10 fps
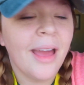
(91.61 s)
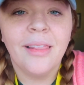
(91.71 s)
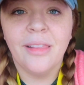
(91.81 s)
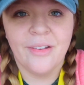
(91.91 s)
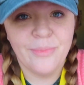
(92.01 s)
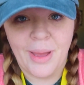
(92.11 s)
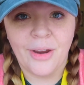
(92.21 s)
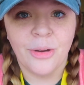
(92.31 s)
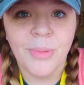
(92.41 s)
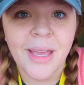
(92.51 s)
I love
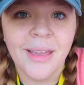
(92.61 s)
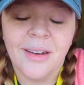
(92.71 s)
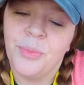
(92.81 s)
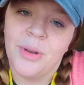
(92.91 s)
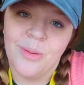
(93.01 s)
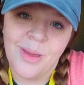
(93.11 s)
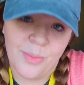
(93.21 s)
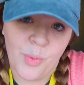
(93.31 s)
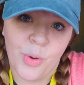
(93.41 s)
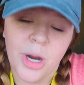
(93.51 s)
macrame and I'm gonna
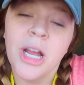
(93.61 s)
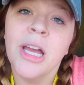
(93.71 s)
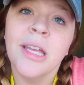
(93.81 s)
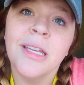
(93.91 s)
make more.